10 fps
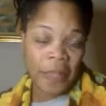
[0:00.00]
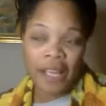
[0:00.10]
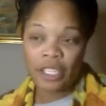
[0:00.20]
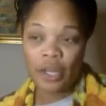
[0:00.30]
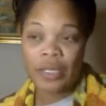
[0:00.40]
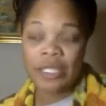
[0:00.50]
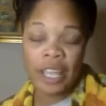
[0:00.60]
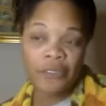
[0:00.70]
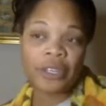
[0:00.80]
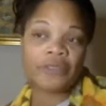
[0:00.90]
So it's
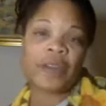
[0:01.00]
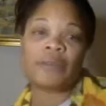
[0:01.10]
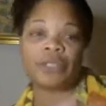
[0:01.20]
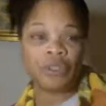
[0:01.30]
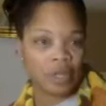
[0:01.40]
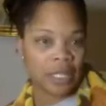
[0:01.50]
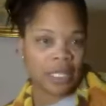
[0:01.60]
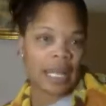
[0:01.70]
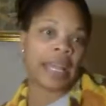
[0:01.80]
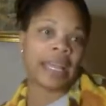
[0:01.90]
different if I was using
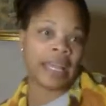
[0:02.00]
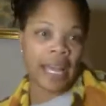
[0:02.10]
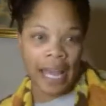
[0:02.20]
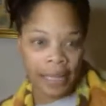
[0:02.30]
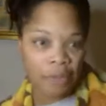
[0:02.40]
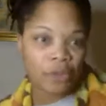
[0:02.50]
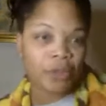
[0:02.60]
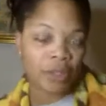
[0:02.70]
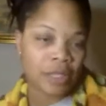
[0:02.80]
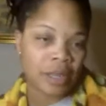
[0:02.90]
like
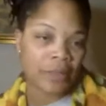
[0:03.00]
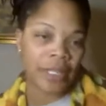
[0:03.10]
iMovie or something,